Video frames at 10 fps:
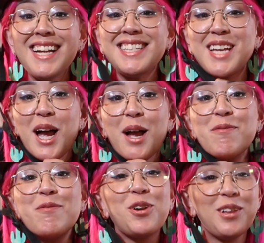it's
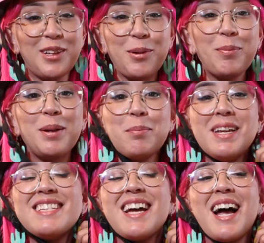time for a little bit of
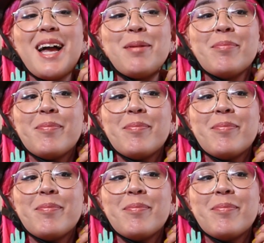me time.